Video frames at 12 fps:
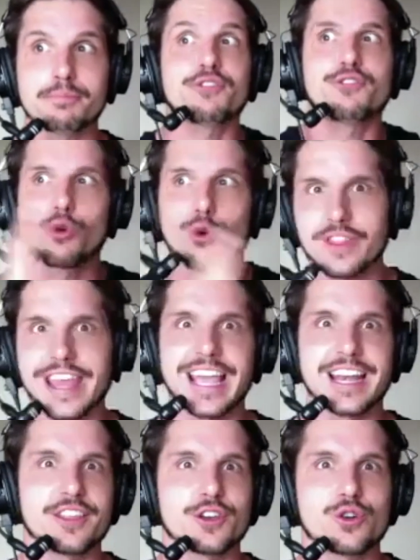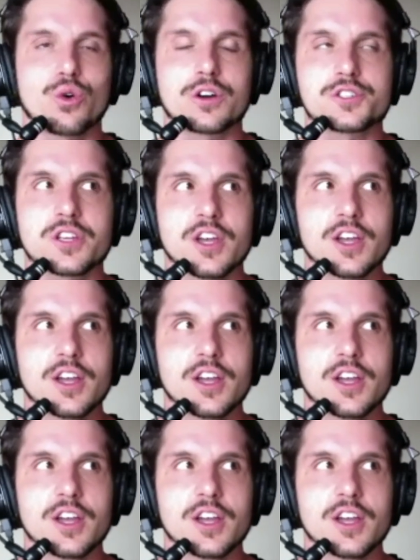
before they get into the course